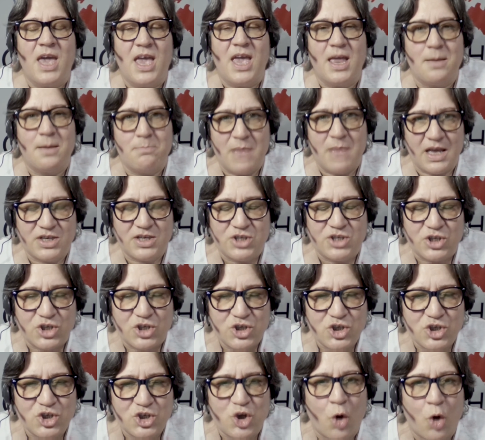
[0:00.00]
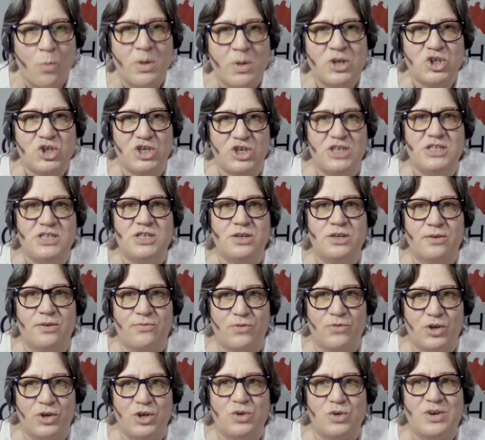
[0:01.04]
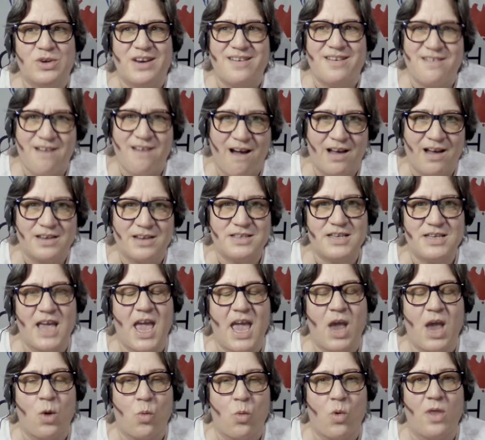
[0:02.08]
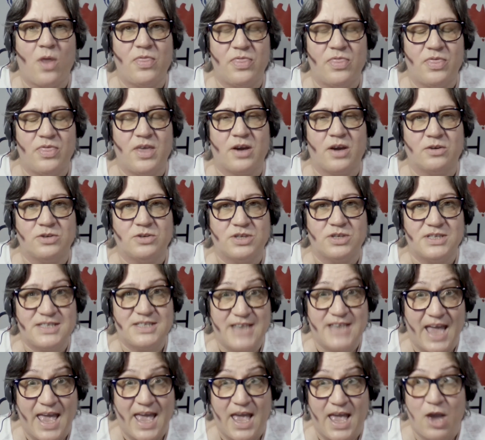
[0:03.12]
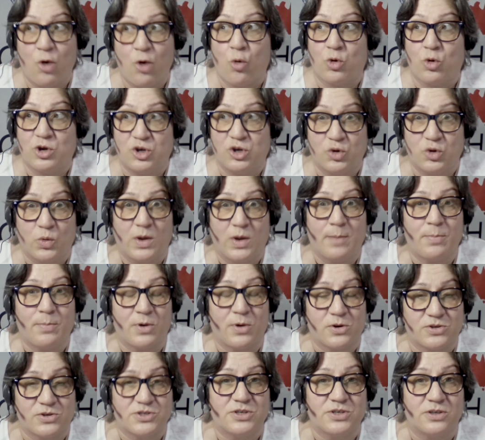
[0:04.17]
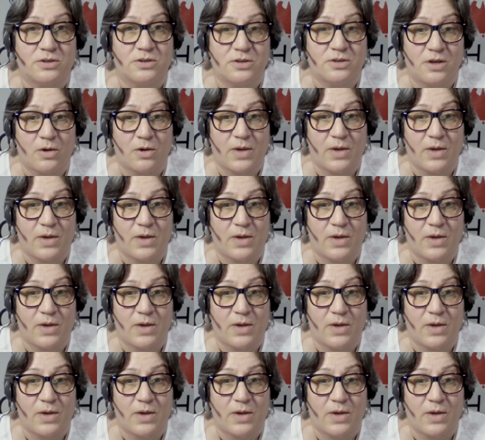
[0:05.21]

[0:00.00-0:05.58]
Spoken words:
it makes it so much easier for you to not take what they're saying or doing personal.